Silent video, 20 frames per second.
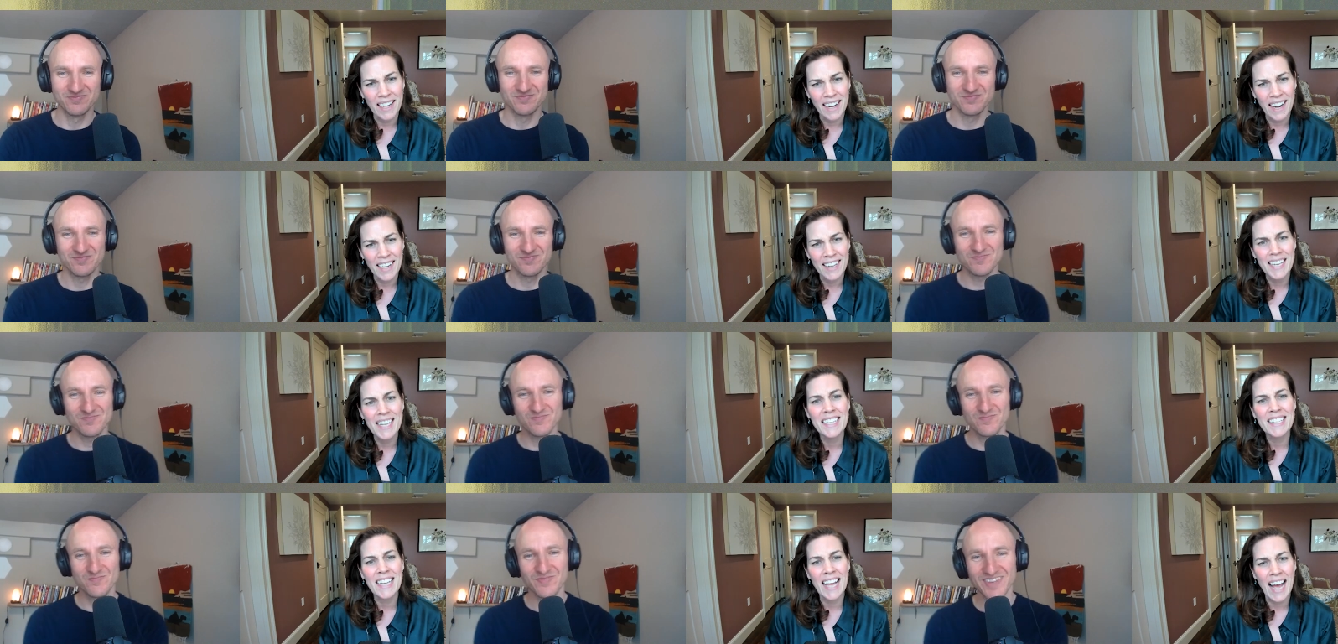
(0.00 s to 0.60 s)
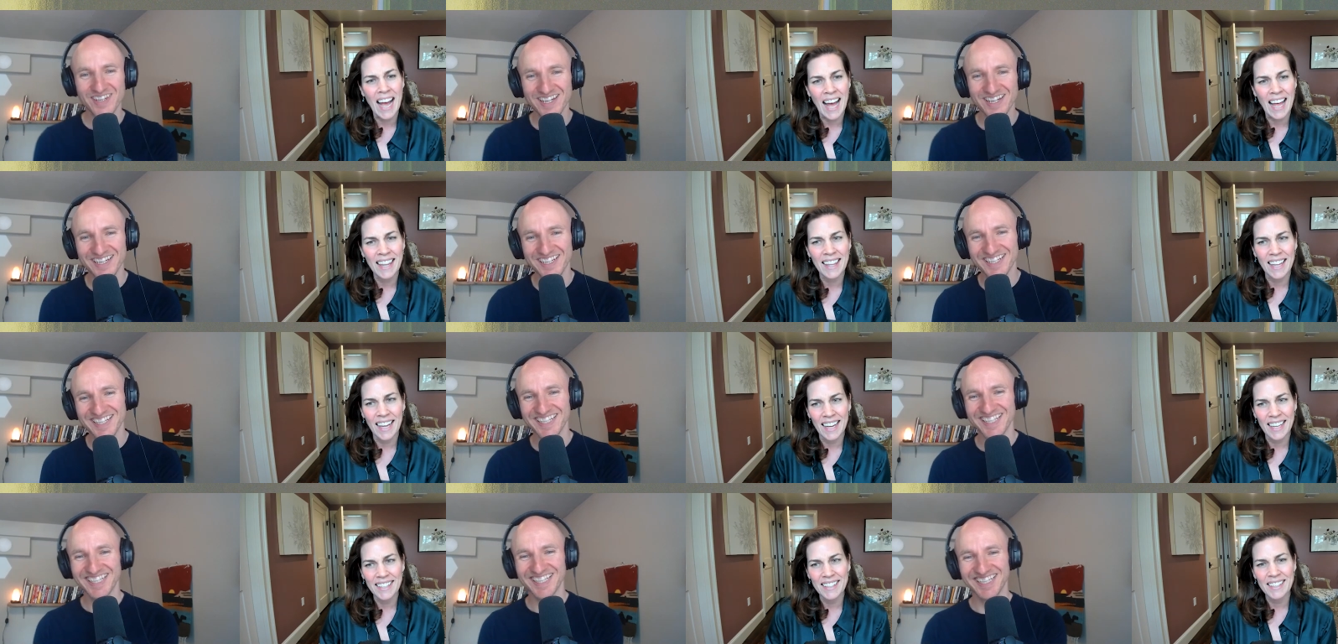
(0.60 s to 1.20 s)
Speaker 1: I need to add
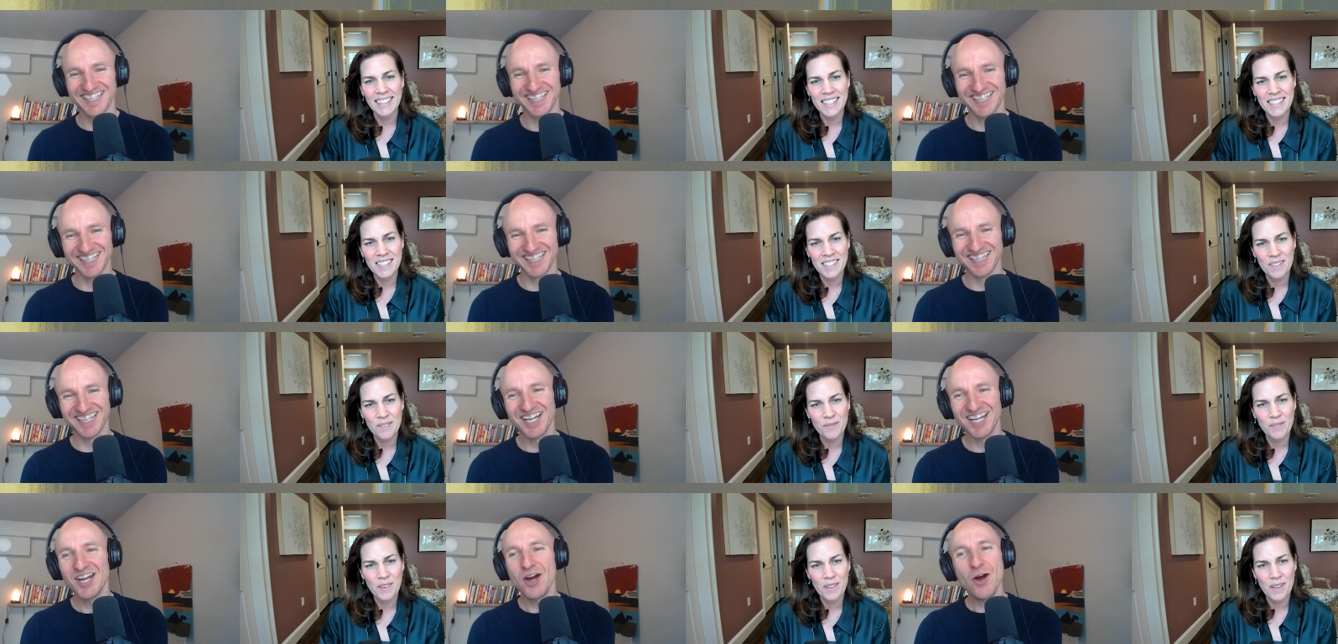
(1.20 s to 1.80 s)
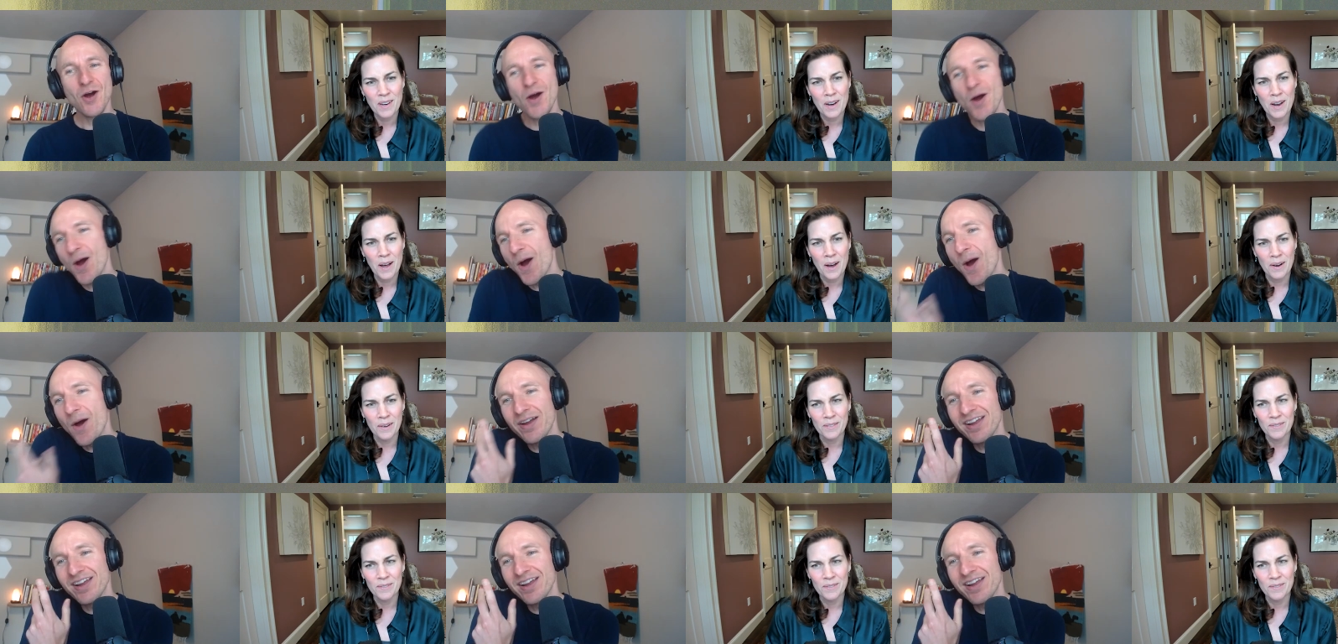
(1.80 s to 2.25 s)
that. Listen for the no.